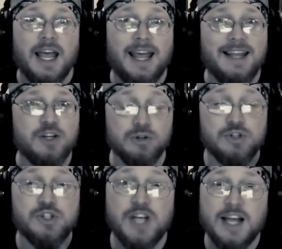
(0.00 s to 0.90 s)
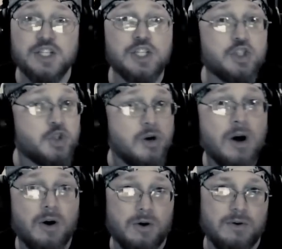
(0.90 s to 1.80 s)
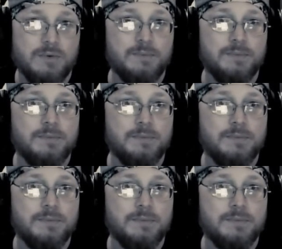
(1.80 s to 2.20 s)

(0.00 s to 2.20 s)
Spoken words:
And you're such a troll